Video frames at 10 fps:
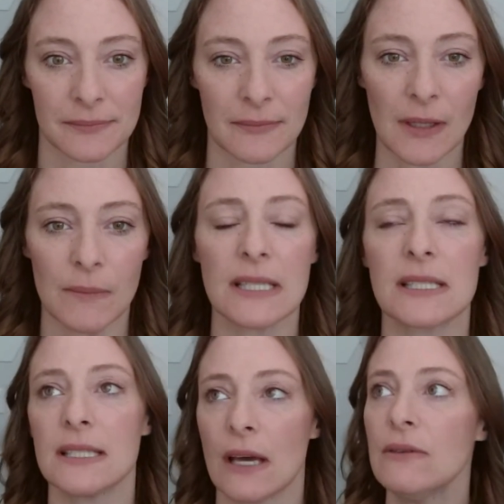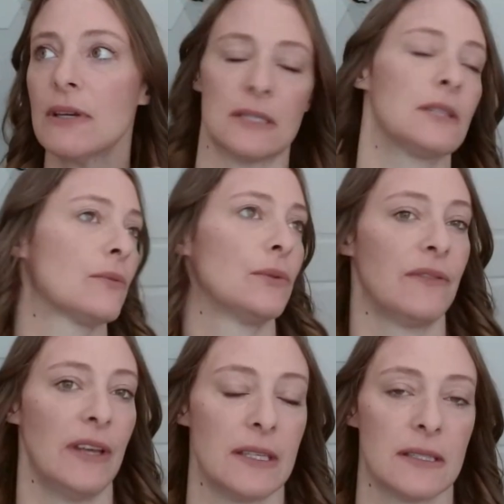Because until you get to the root
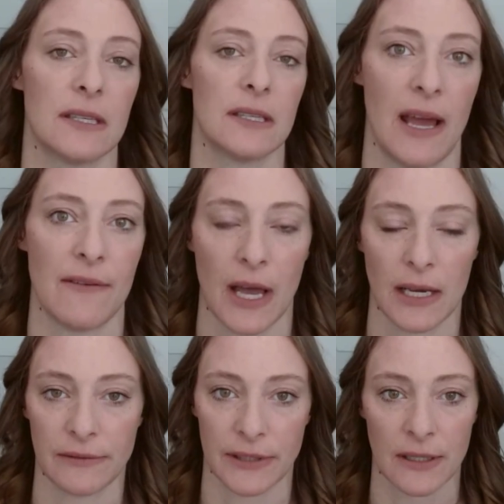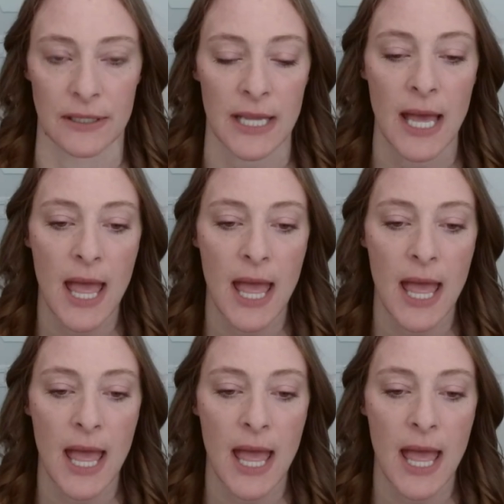of it, this is what I've kind of learned.